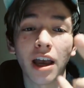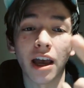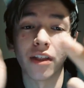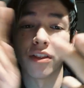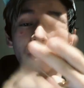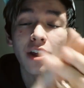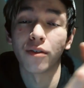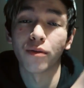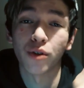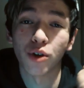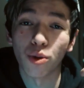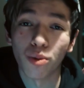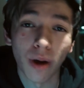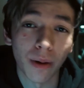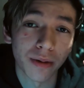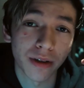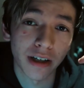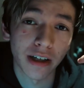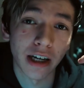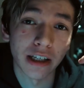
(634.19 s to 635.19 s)
And then for your
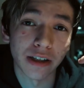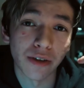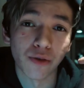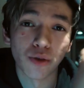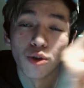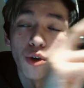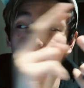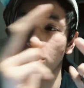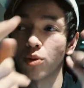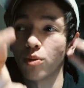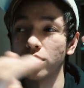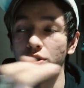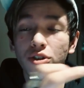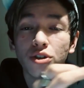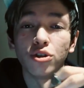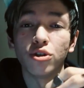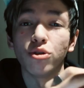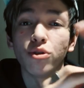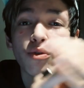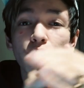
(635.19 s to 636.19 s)
website, guys, if you don't know what to do,